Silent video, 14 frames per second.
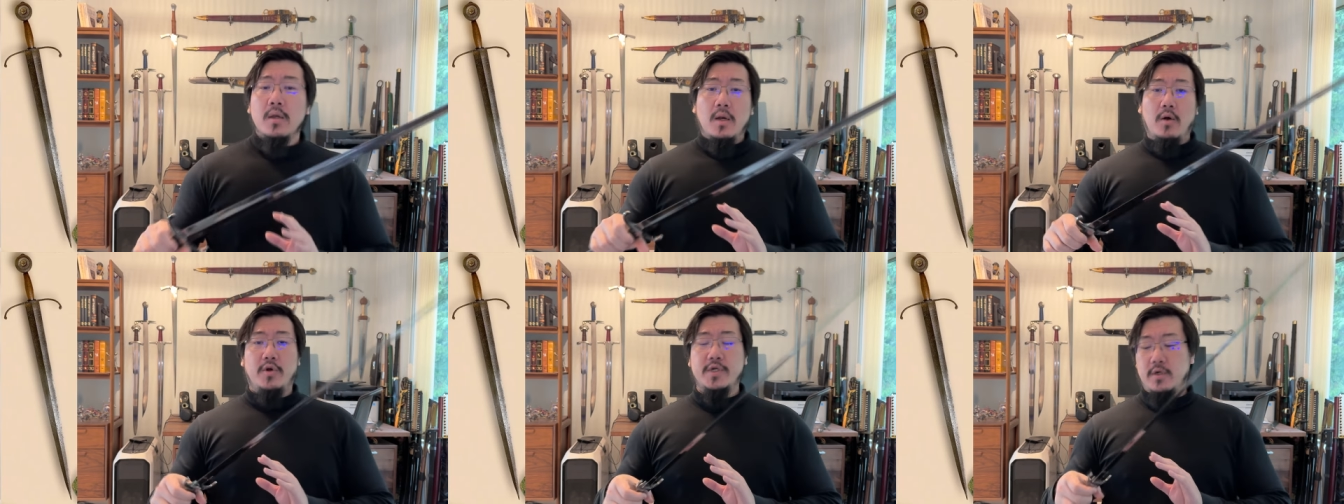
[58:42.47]

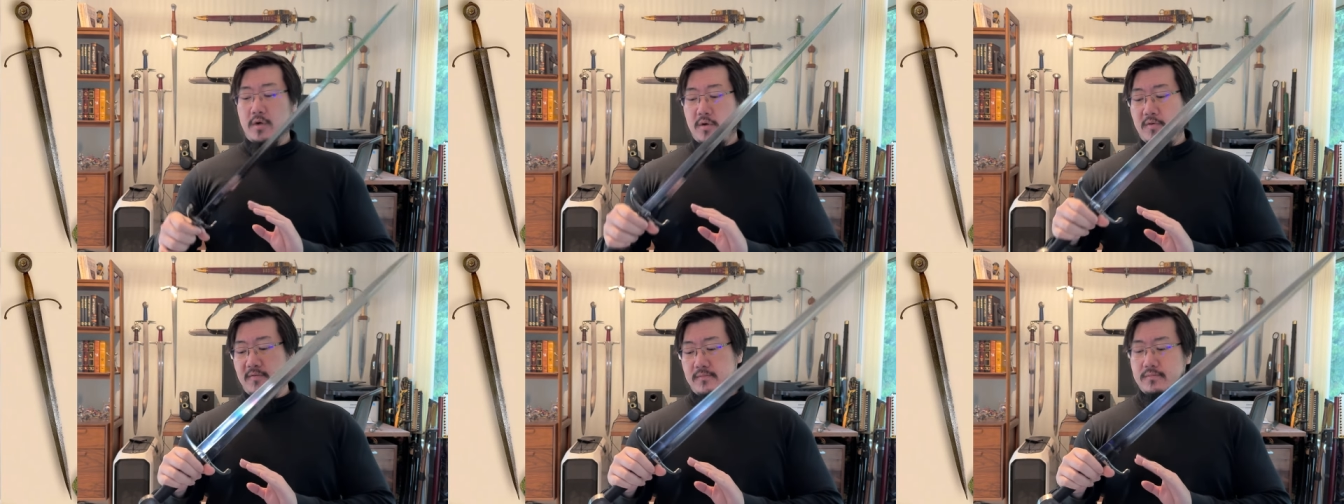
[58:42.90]

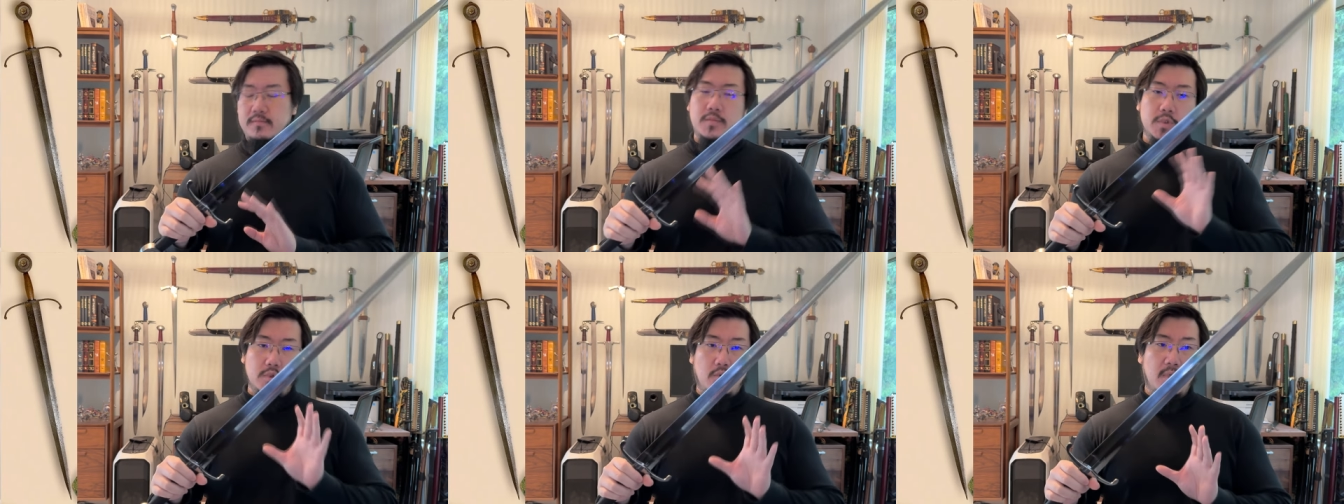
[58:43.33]
original
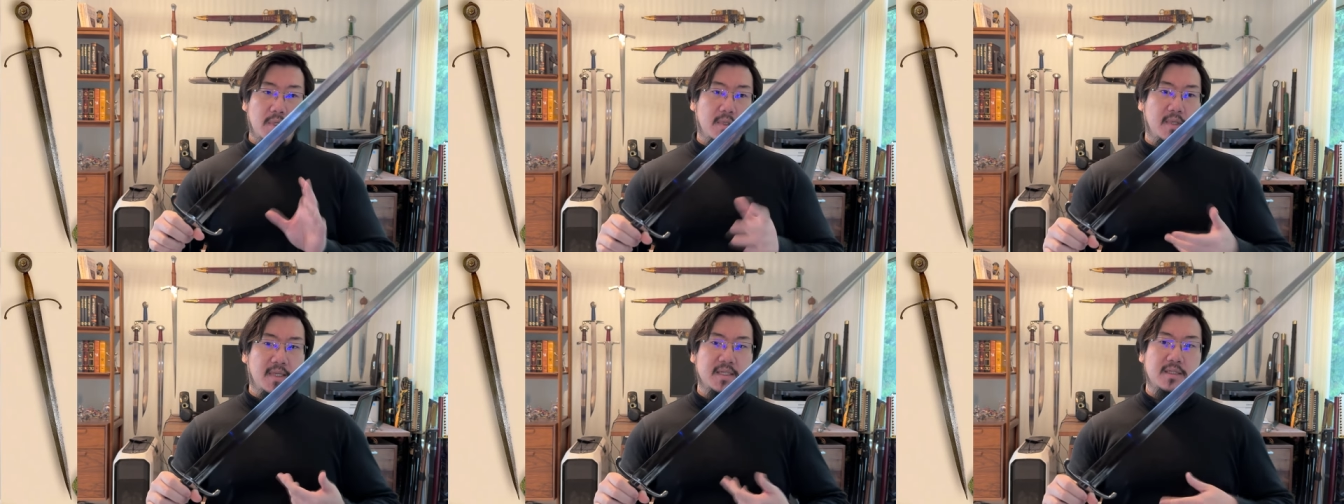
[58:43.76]
sword
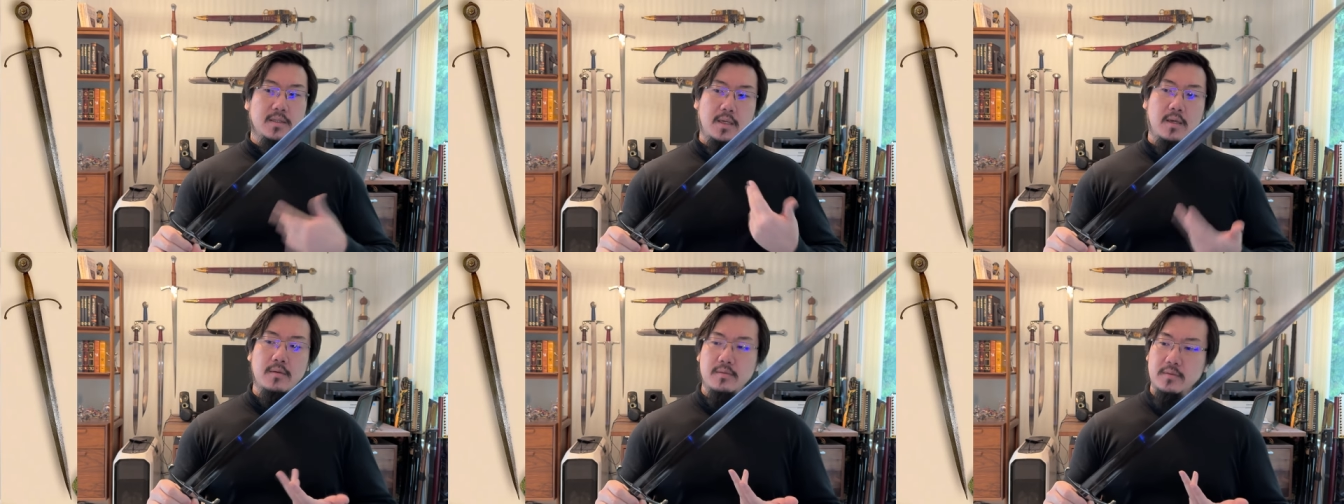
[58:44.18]
that's
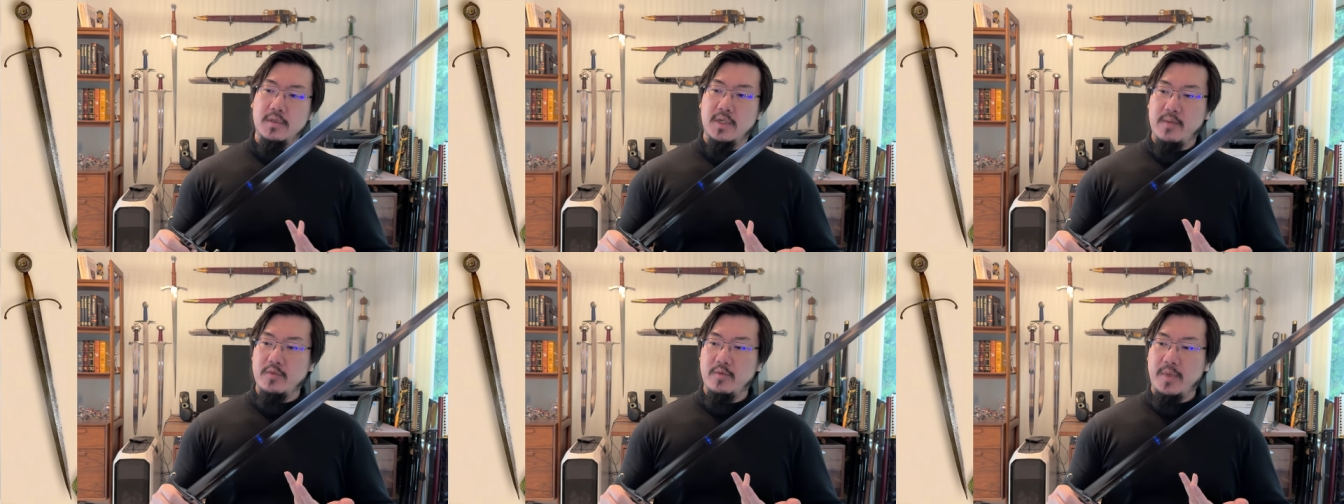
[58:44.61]
um,
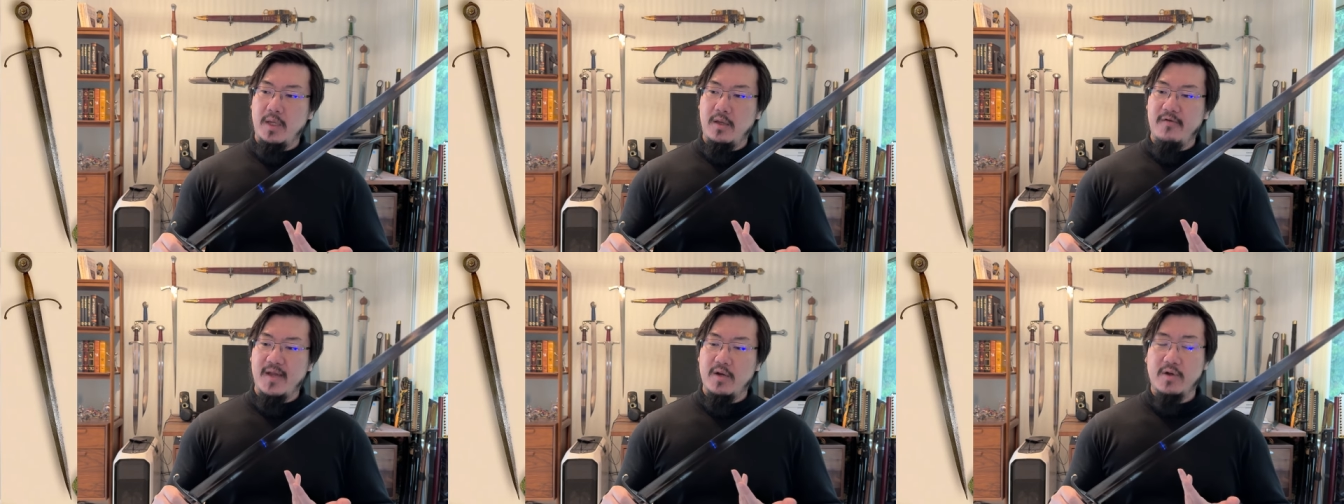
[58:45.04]
claimed to
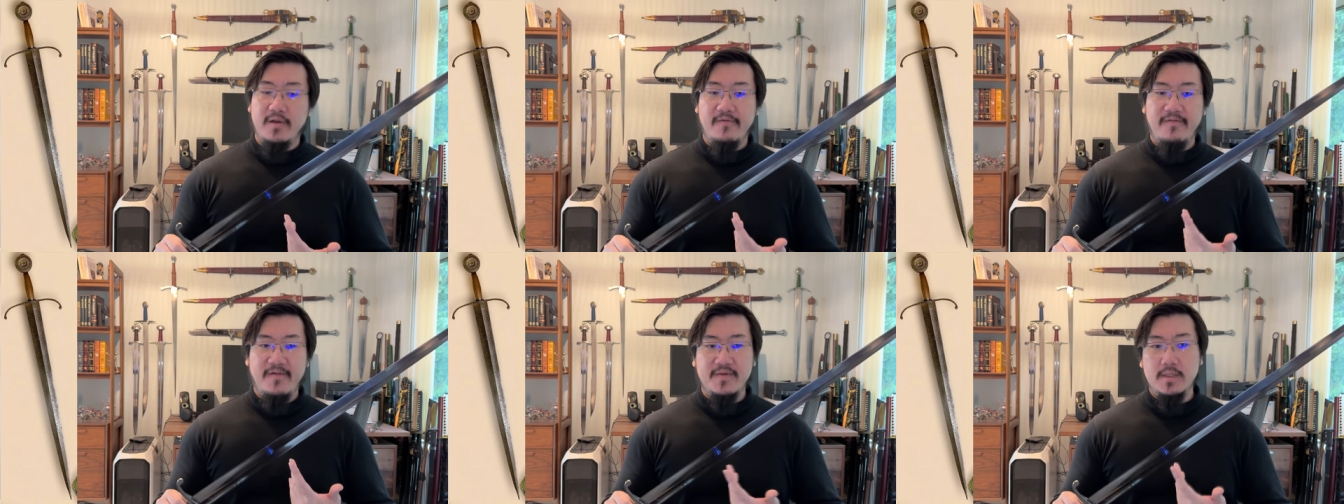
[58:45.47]
be Henry
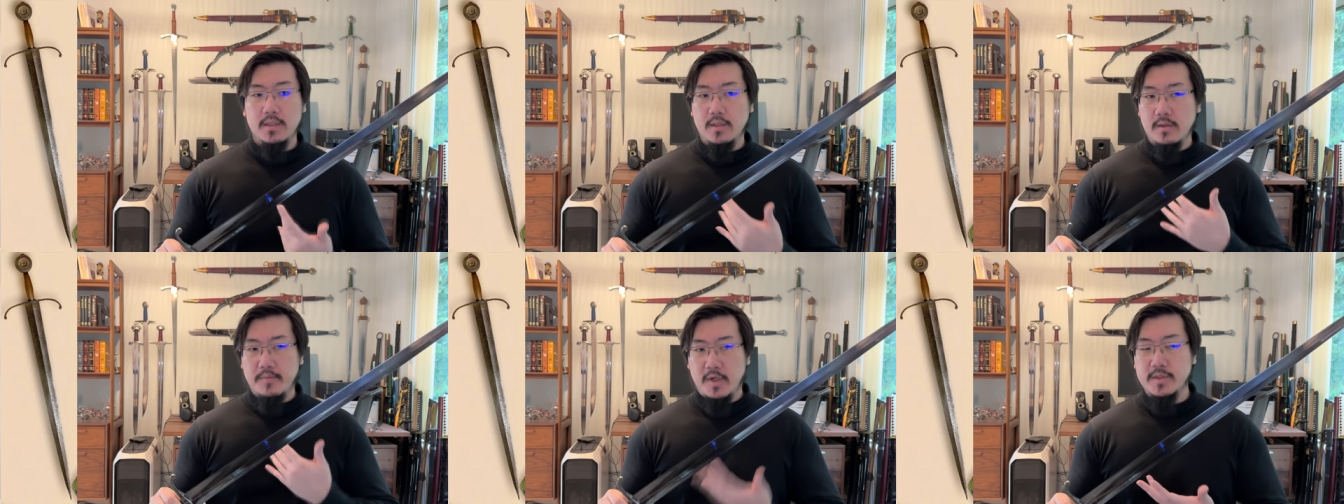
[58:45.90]
V's
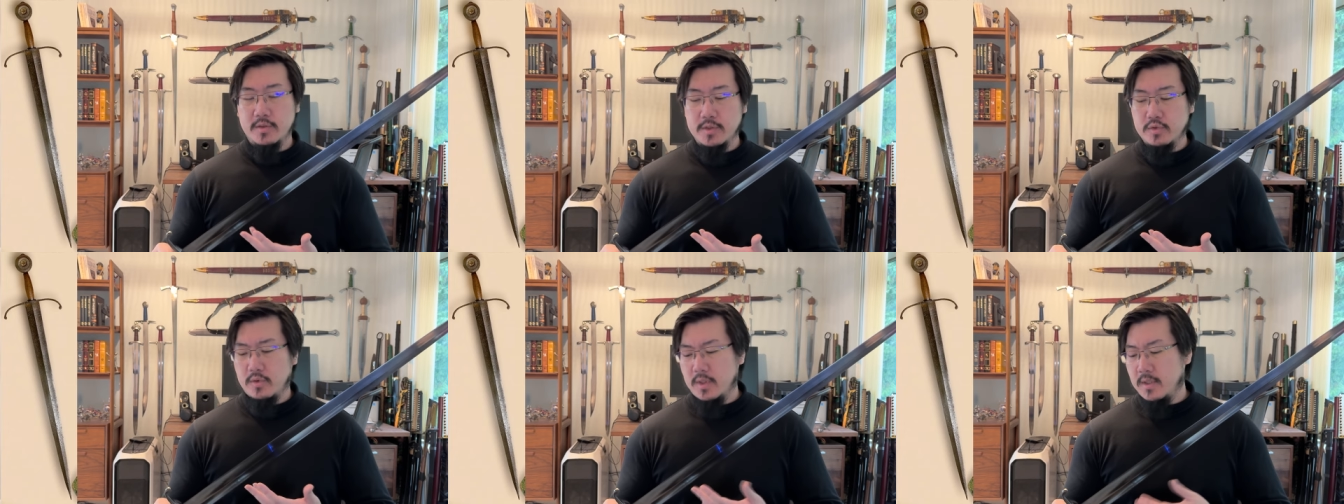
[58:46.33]
personal
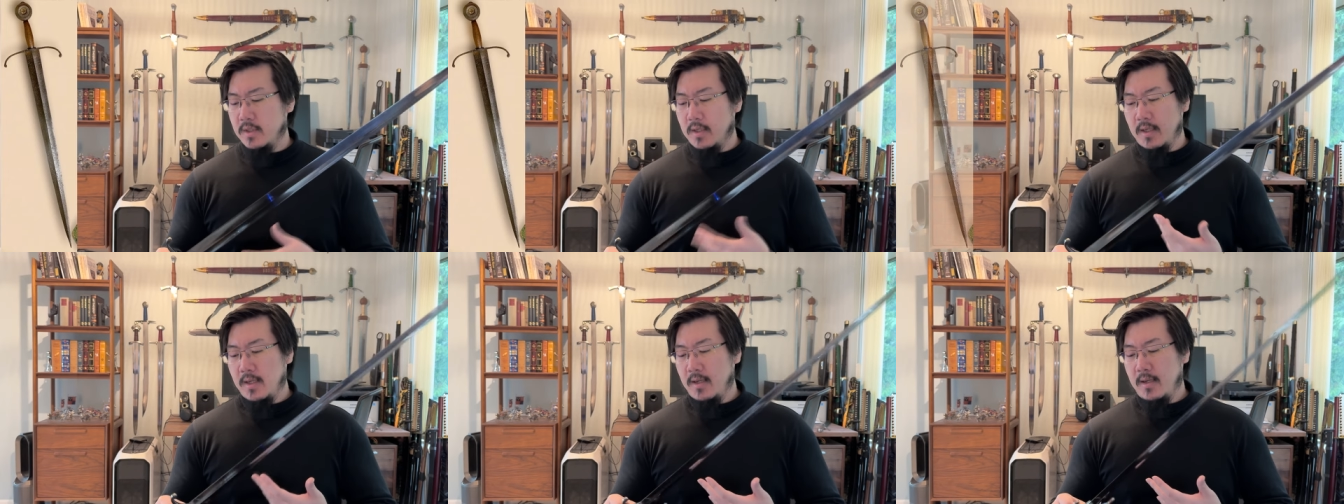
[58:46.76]
sword,
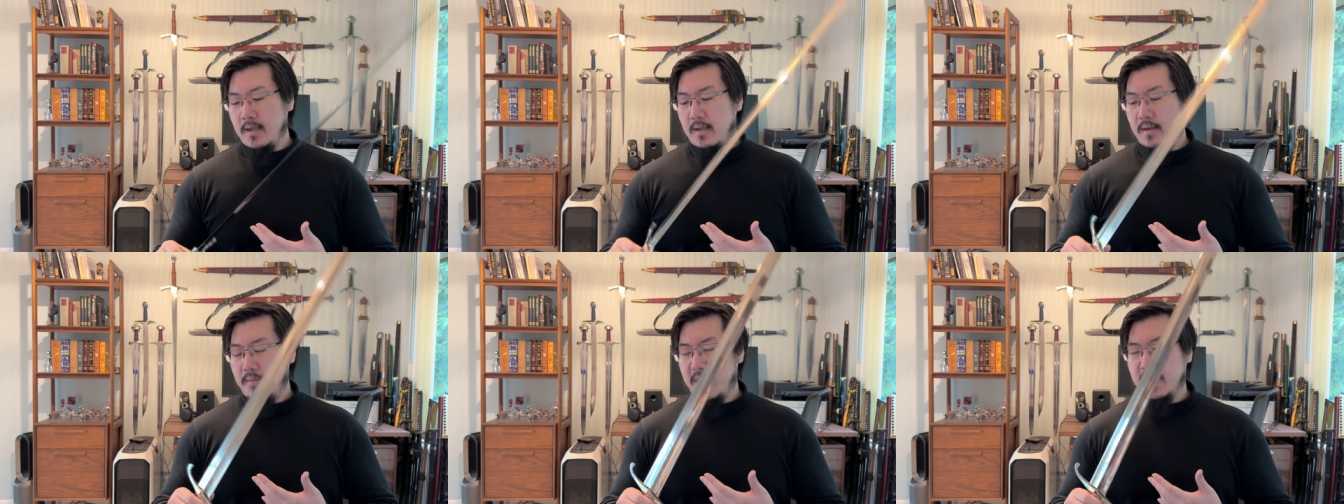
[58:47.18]

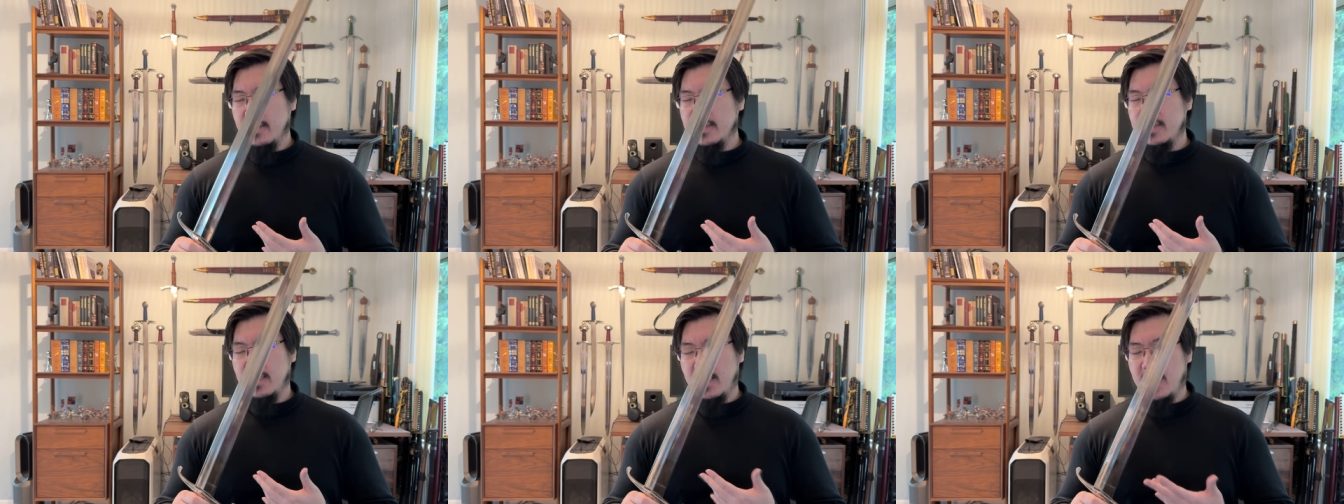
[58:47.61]
but
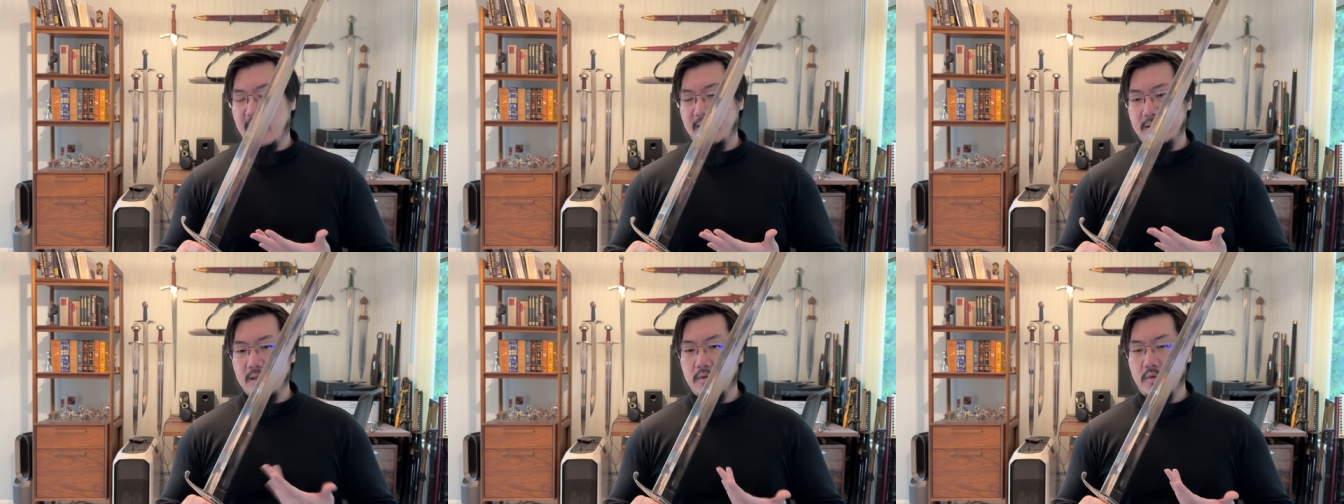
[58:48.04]
there's a
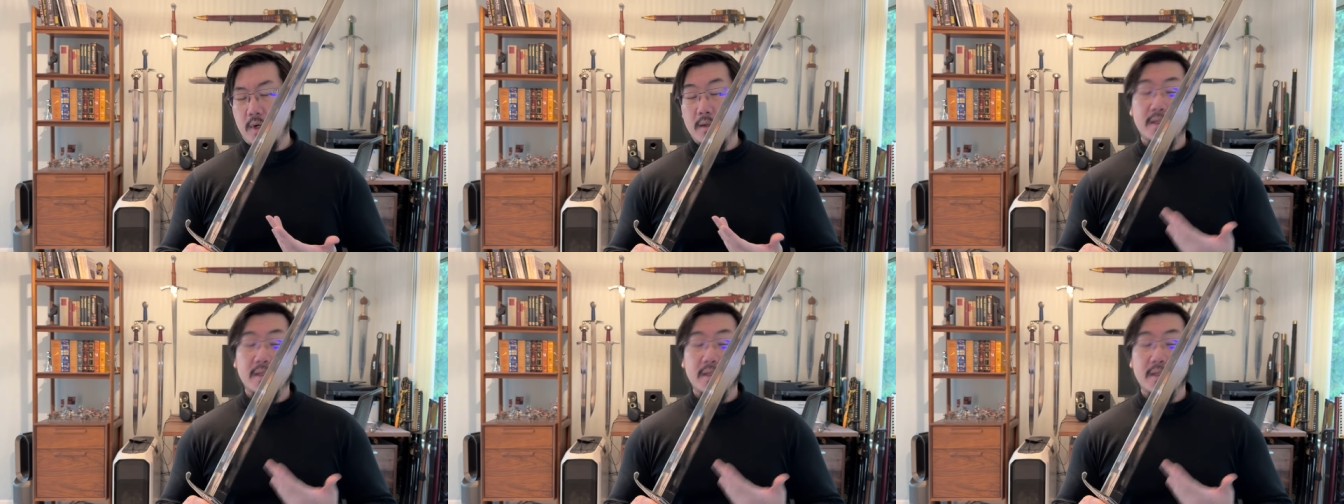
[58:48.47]
lot wrong.